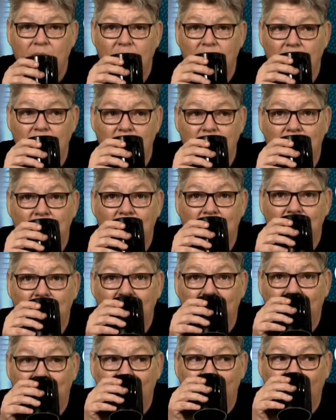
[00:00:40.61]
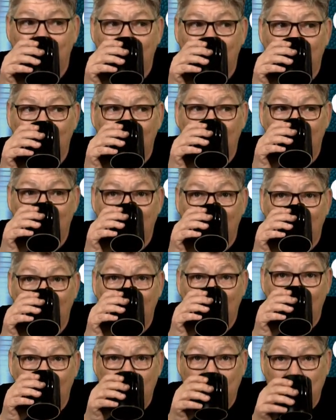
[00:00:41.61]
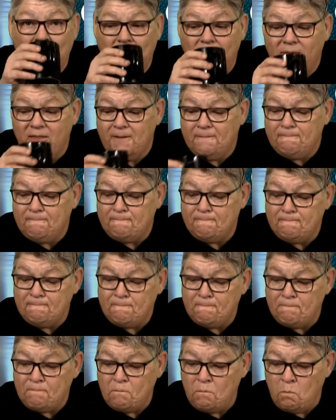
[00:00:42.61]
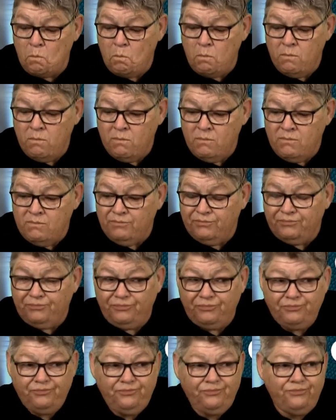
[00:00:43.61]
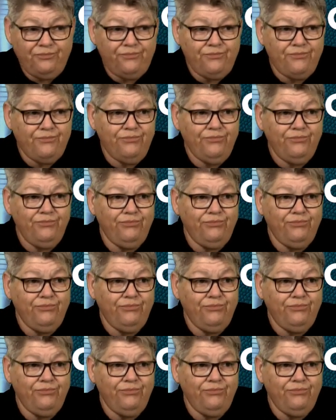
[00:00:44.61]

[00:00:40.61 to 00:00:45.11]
(silent)